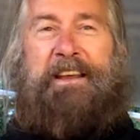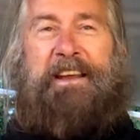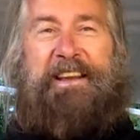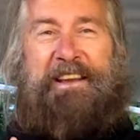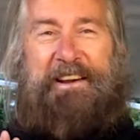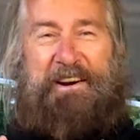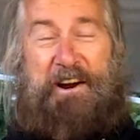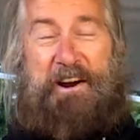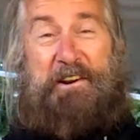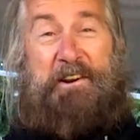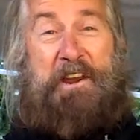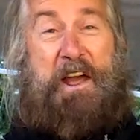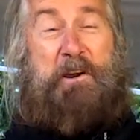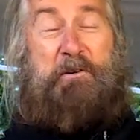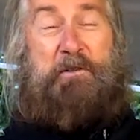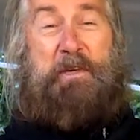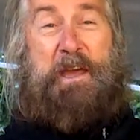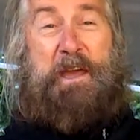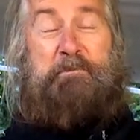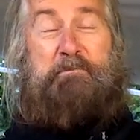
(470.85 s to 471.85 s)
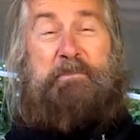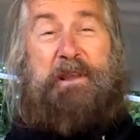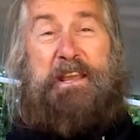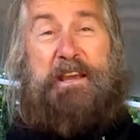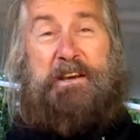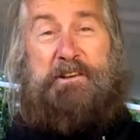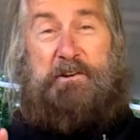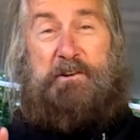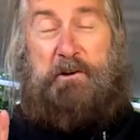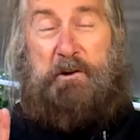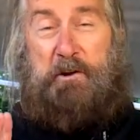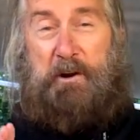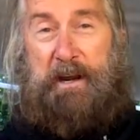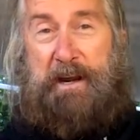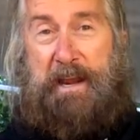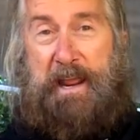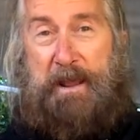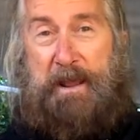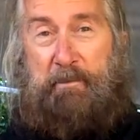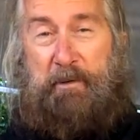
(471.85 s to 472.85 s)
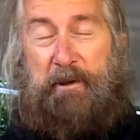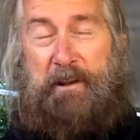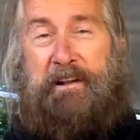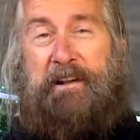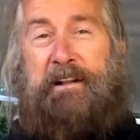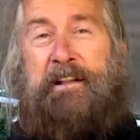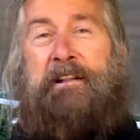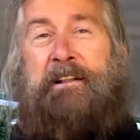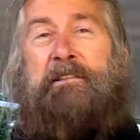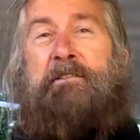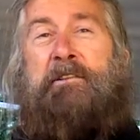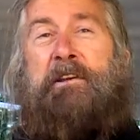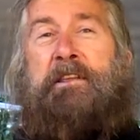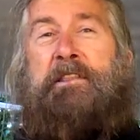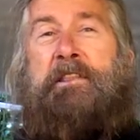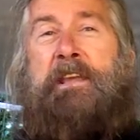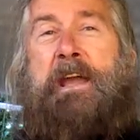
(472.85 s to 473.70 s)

I know that because I got an app, and